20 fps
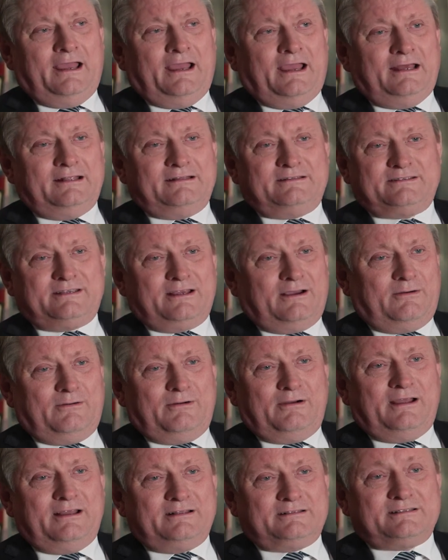And
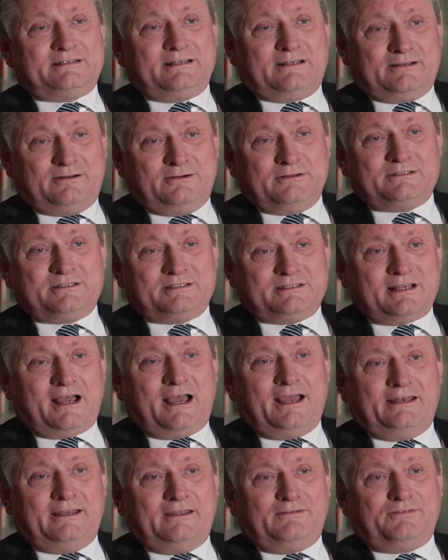so it's a good
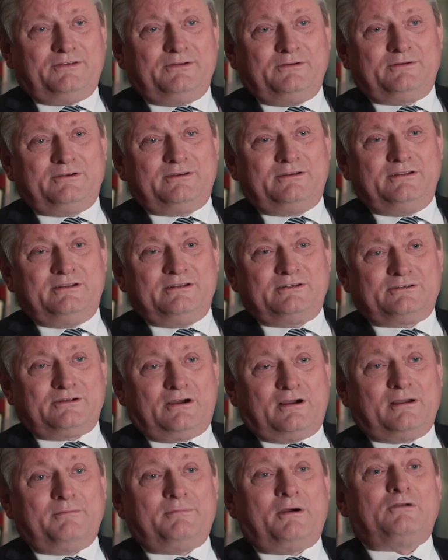sign if you
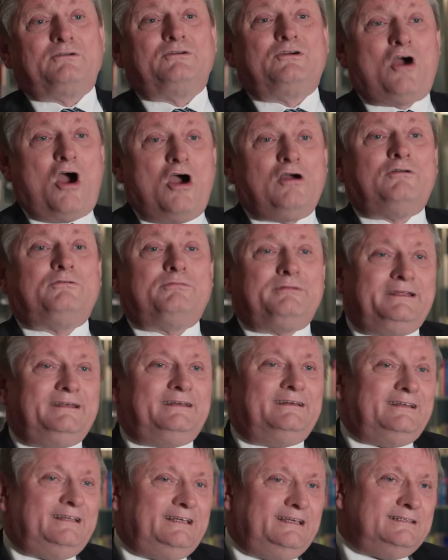talk about concrete
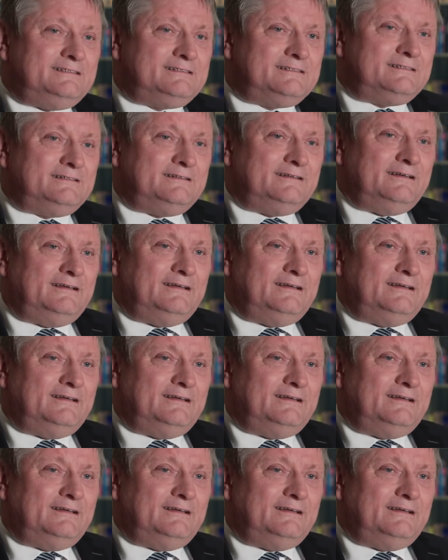needs